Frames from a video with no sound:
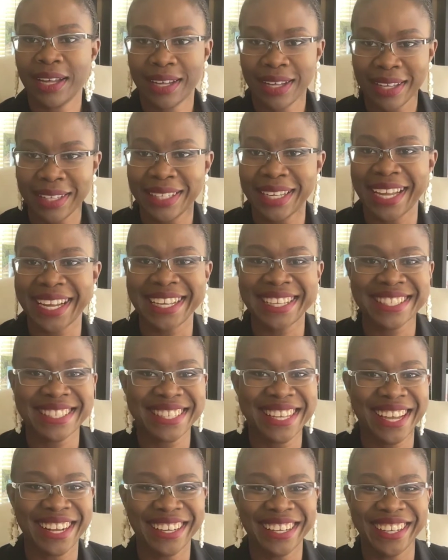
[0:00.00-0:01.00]
like I
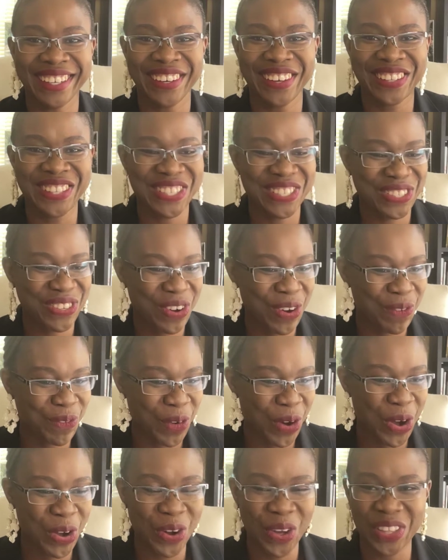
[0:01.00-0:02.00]
said, another story
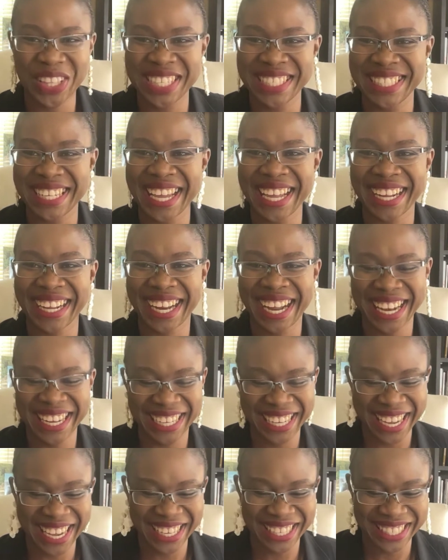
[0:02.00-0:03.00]
for another day. I could kind
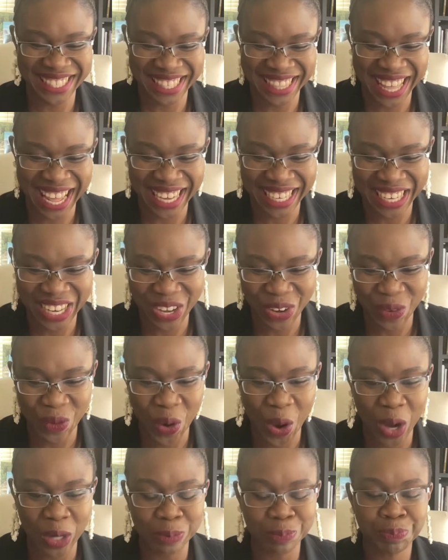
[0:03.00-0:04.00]
of get into that later
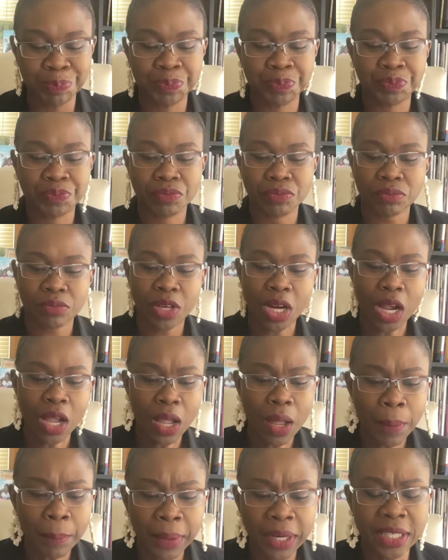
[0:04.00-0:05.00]
on.
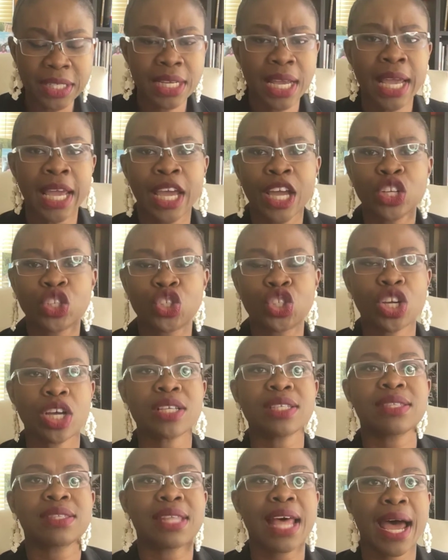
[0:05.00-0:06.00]
But
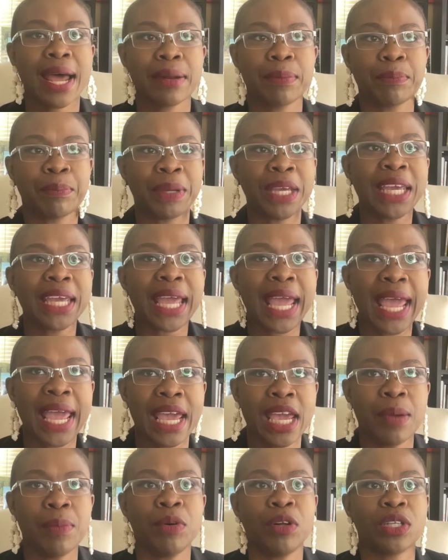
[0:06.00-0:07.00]
just that being
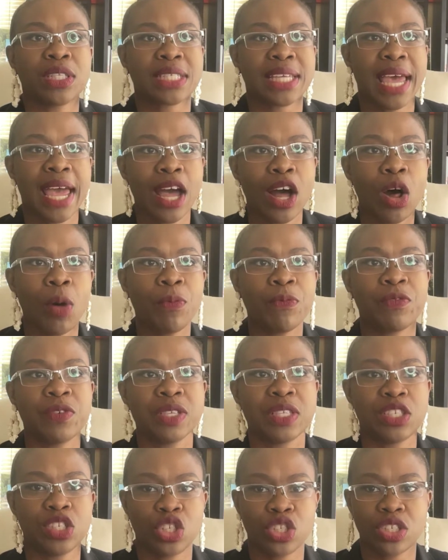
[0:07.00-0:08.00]
able to help
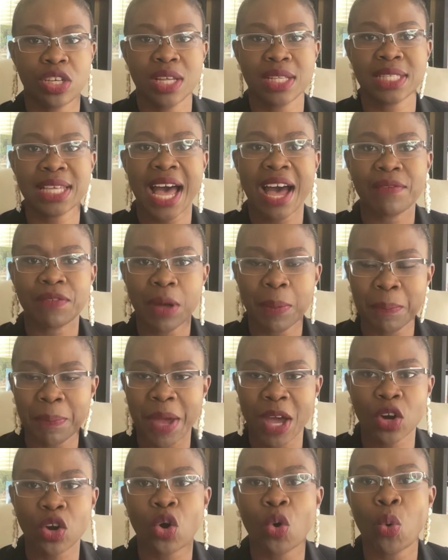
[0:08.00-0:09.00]
physicians have a
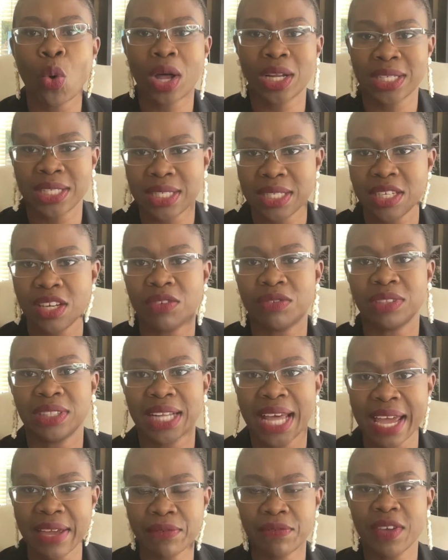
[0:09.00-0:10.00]
better quality of
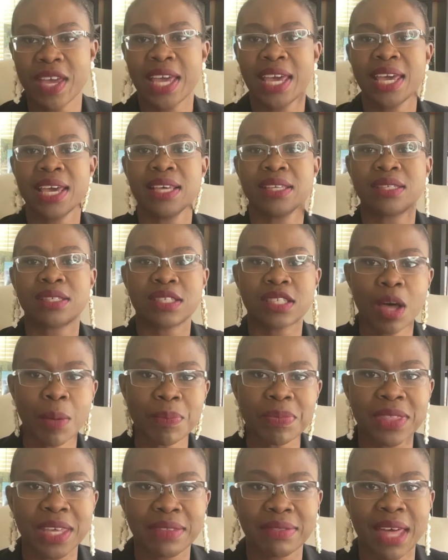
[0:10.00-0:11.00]
life is
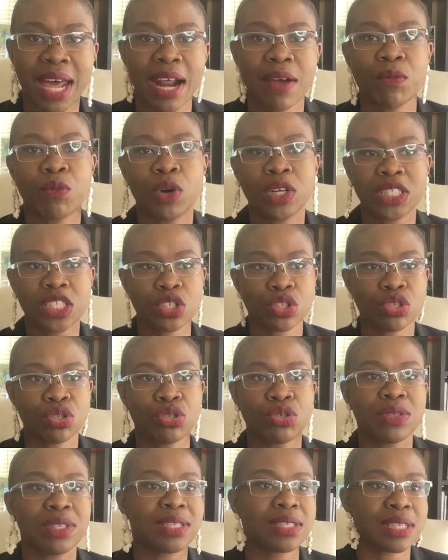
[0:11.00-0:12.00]
something that I wanted to
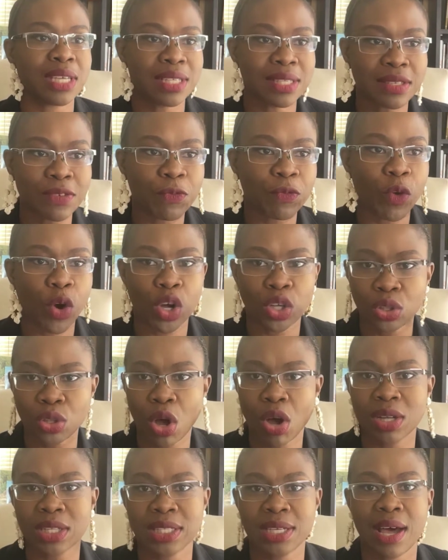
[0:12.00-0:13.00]
do for a
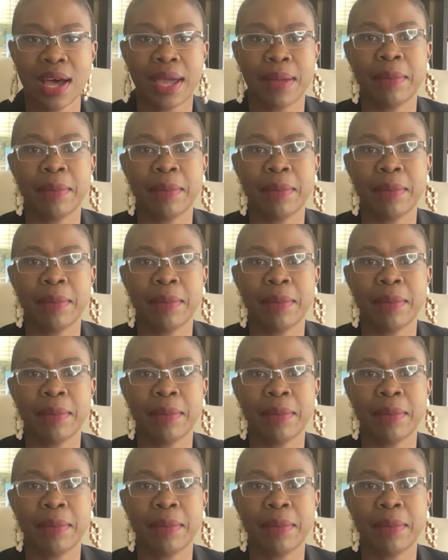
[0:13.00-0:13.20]
long time.